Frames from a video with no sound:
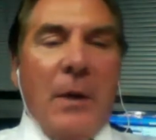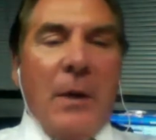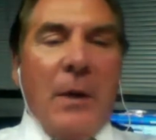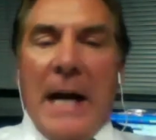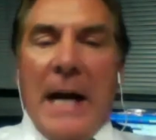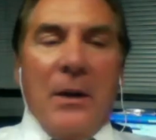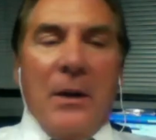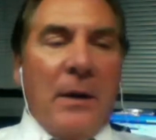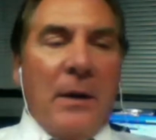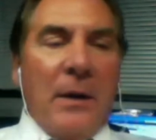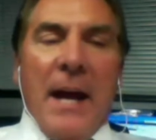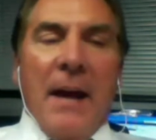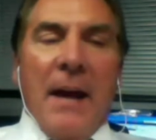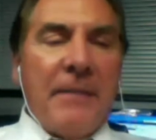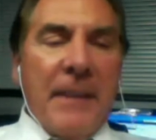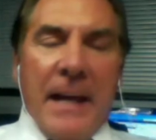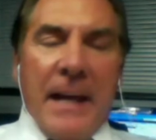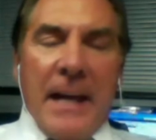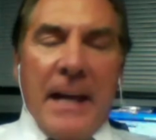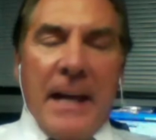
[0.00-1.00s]
I don't have
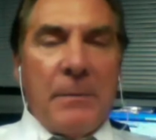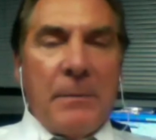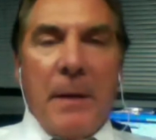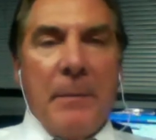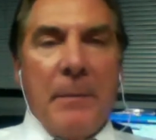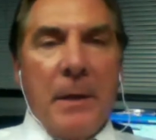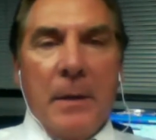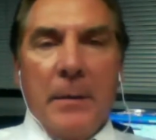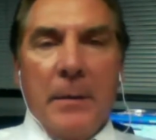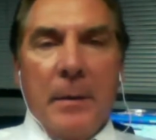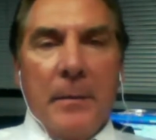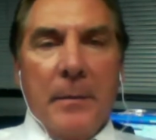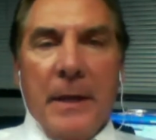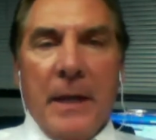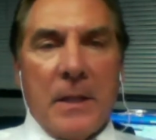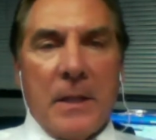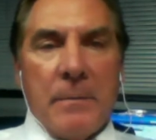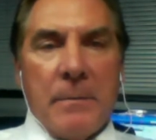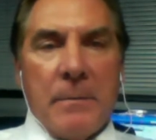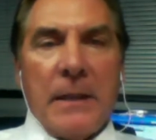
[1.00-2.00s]
that as my minimum
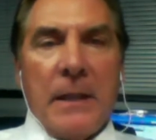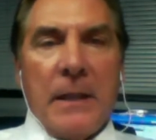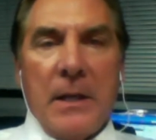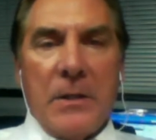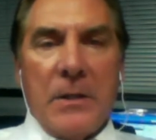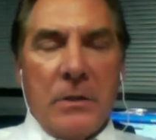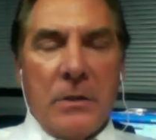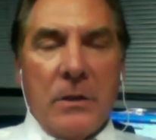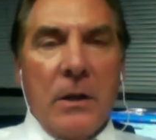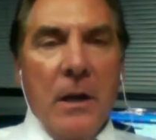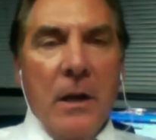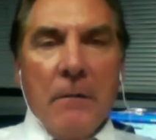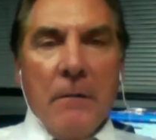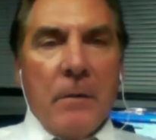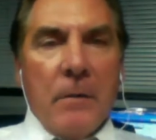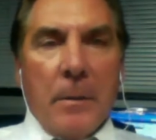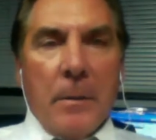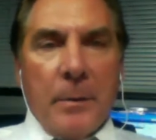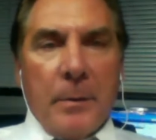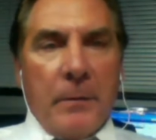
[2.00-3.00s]
expectation
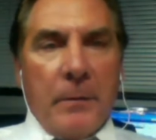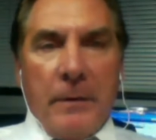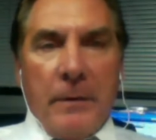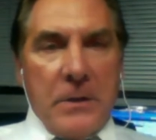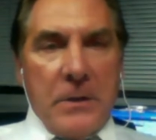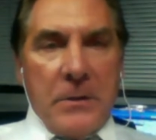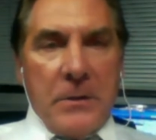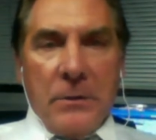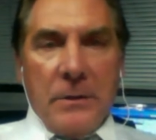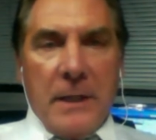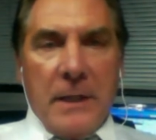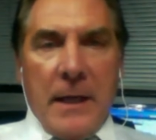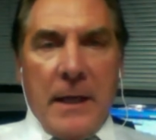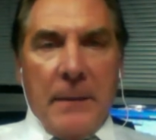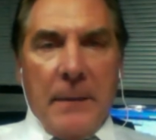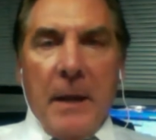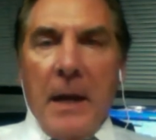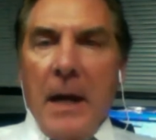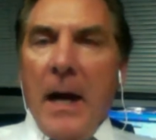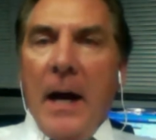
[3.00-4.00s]
for a professional
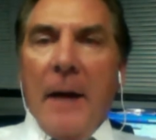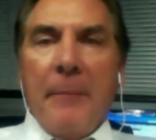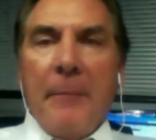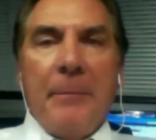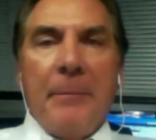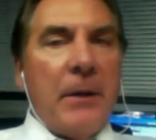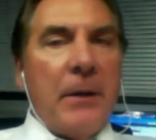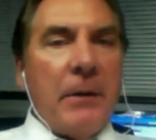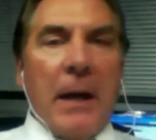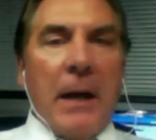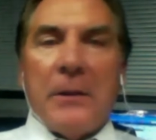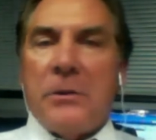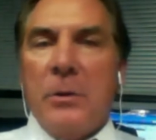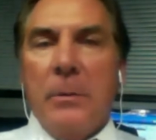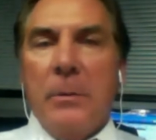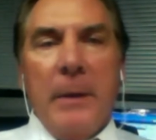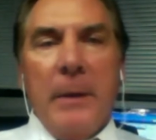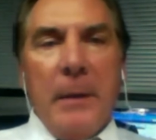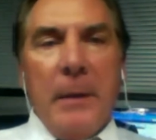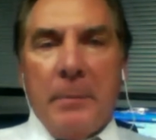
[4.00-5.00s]
team. I've been around
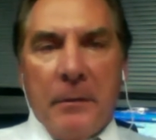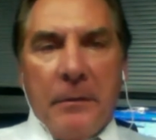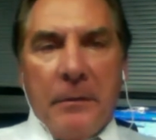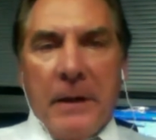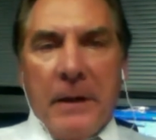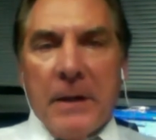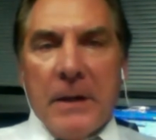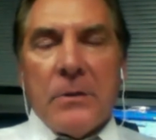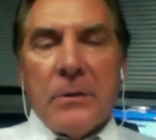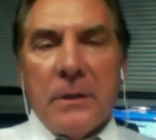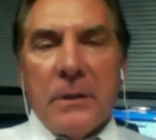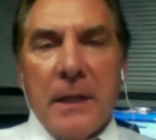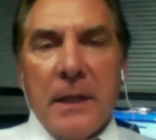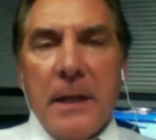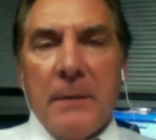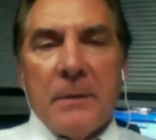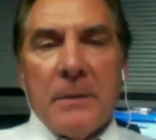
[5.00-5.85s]
too many professional teams.